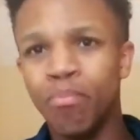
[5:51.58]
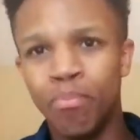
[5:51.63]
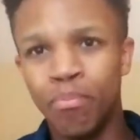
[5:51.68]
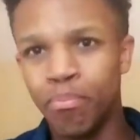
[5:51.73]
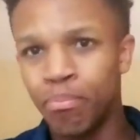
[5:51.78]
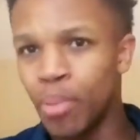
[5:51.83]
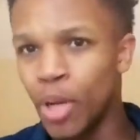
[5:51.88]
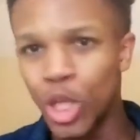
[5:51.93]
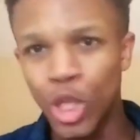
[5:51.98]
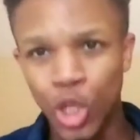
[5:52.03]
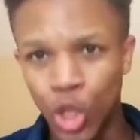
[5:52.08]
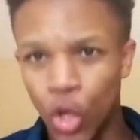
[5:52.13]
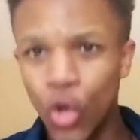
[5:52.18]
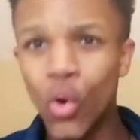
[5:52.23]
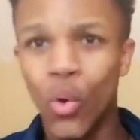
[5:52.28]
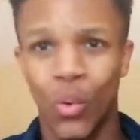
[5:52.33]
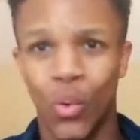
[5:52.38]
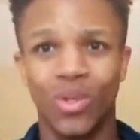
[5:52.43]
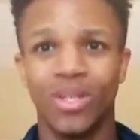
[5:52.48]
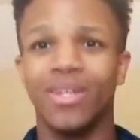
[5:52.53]

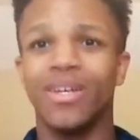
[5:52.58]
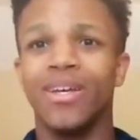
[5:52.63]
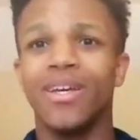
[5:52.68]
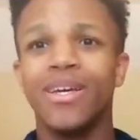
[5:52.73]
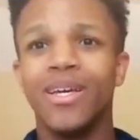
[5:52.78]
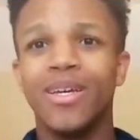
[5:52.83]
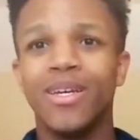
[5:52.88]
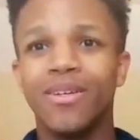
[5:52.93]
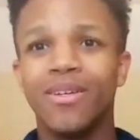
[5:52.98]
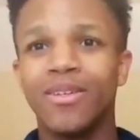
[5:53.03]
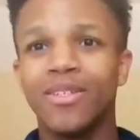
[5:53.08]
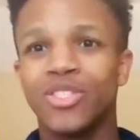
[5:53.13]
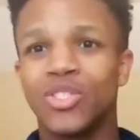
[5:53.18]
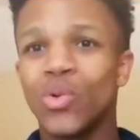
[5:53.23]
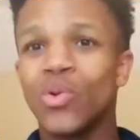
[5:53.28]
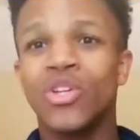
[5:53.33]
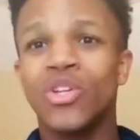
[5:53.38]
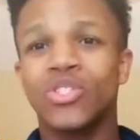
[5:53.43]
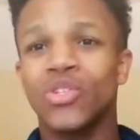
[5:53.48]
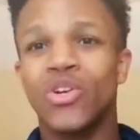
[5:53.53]
balloon.
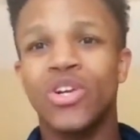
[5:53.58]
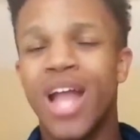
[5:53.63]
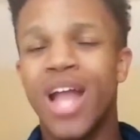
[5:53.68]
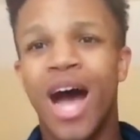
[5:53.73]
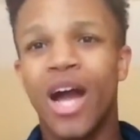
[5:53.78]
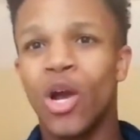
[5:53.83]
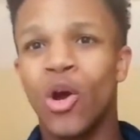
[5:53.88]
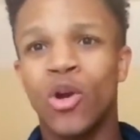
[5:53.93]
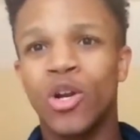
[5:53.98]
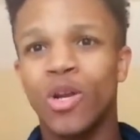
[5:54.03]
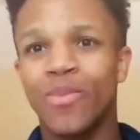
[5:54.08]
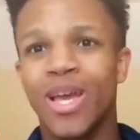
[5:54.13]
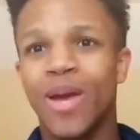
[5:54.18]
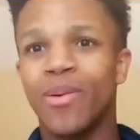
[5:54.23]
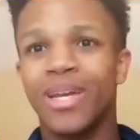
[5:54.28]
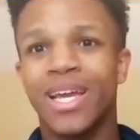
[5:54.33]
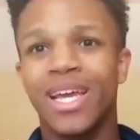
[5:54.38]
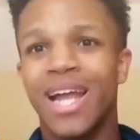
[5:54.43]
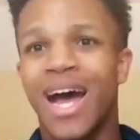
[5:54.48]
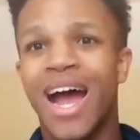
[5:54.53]
Students are not going to be able
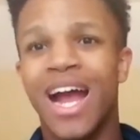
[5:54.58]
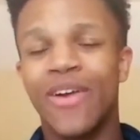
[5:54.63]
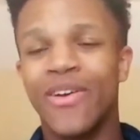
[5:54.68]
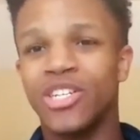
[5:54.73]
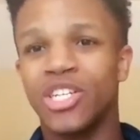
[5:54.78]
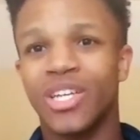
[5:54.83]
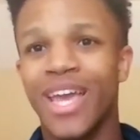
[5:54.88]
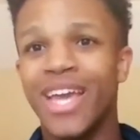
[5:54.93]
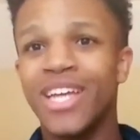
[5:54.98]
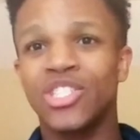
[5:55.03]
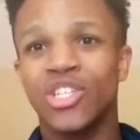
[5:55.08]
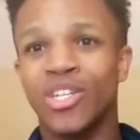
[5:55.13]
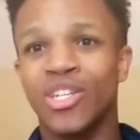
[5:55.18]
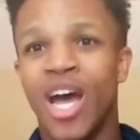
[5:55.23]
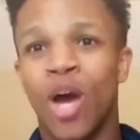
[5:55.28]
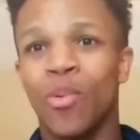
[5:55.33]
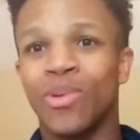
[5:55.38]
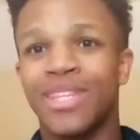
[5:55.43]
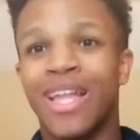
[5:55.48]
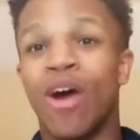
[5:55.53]
to get higher education
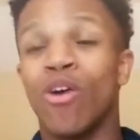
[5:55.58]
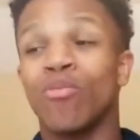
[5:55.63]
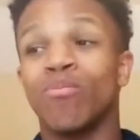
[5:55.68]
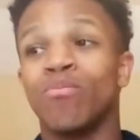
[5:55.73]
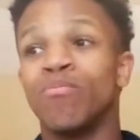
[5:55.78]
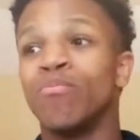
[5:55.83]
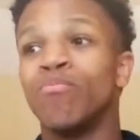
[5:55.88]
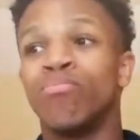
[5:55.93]
now without